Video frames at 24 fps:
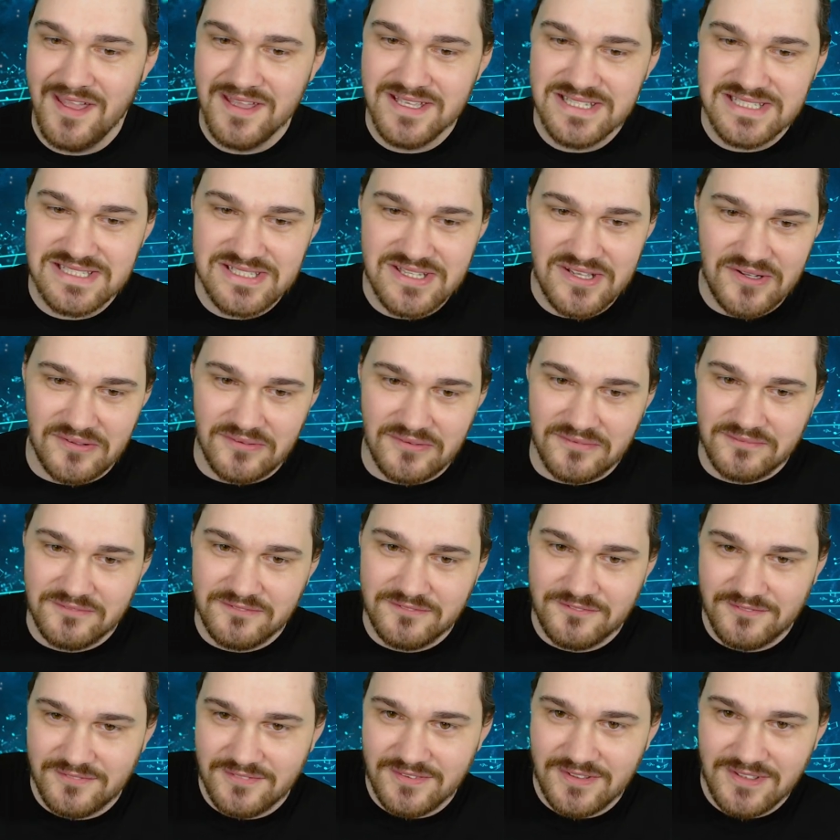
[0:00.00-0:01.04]
So,
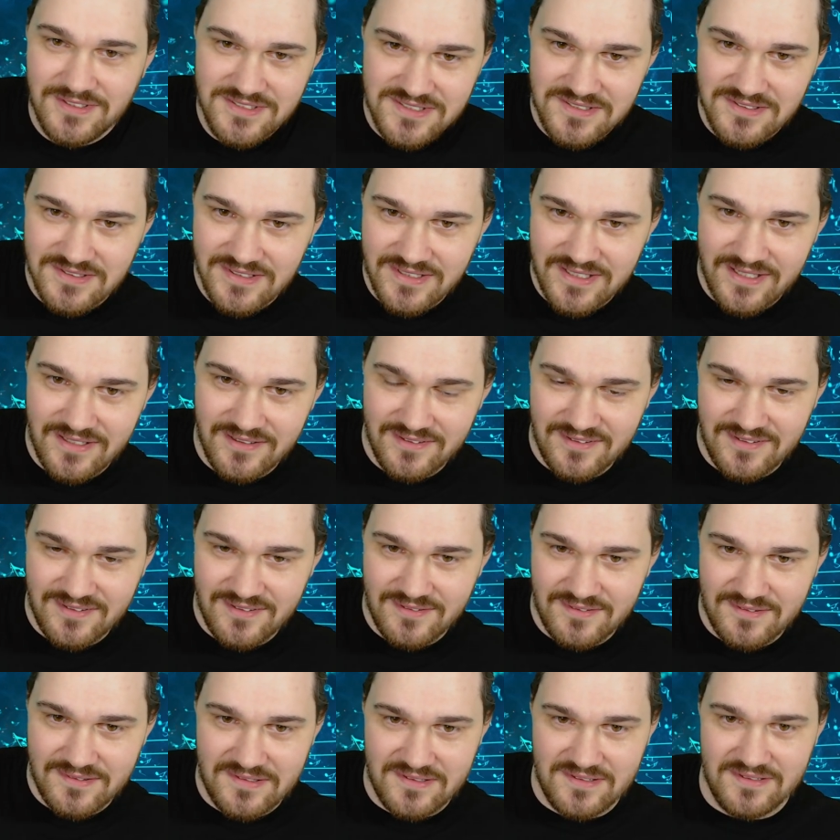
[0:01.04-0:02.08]
luckily
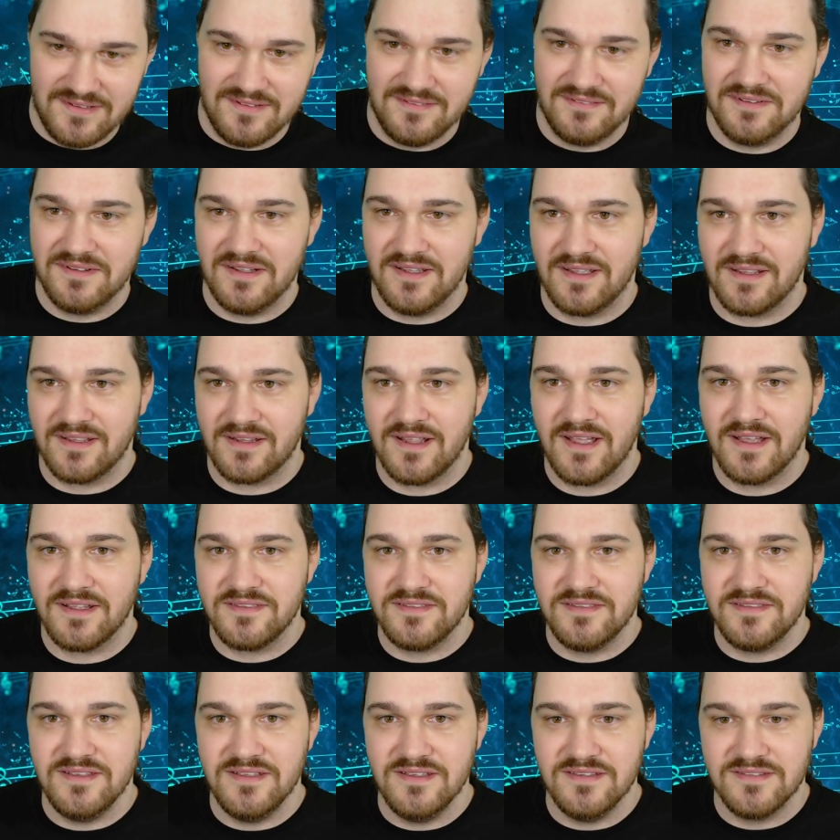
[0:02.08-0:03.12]
uh, I
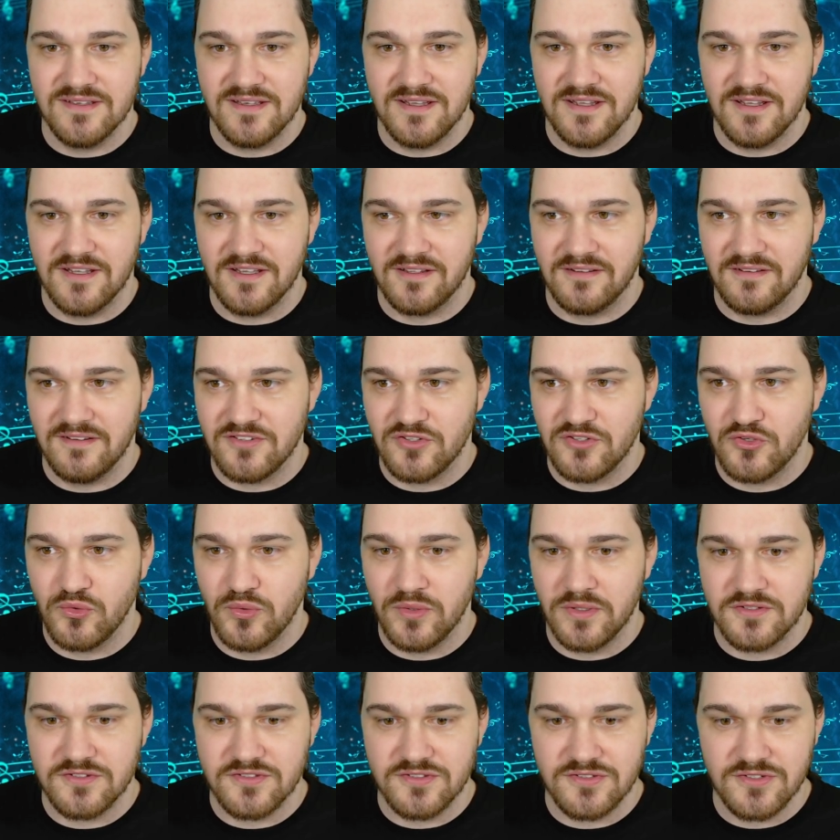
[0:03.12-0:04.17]
got these uh, these
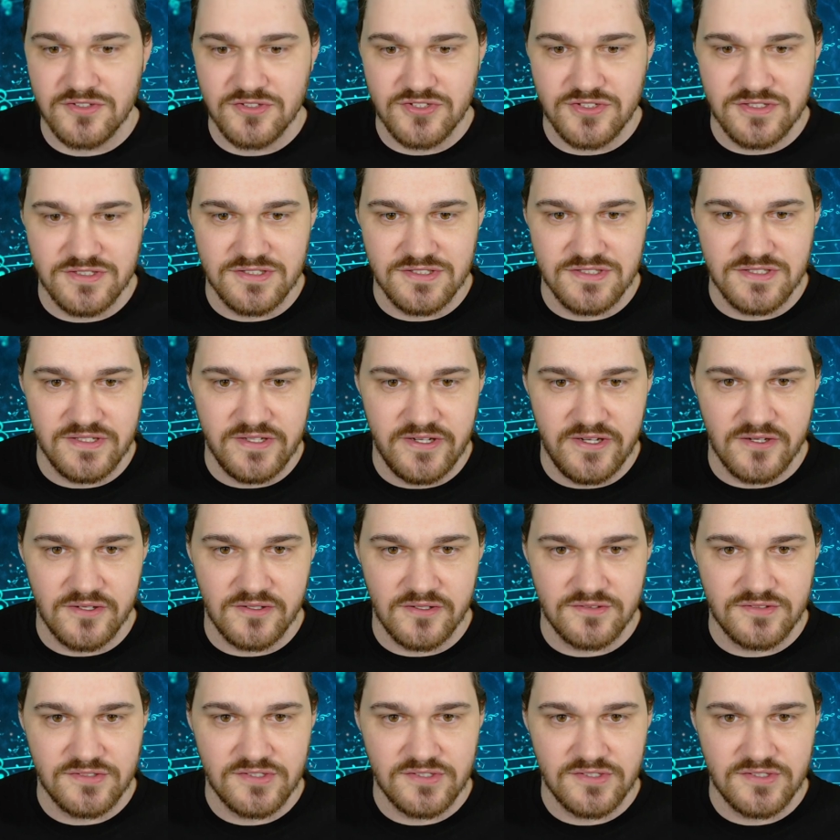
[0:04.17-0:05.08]
quick searches in here.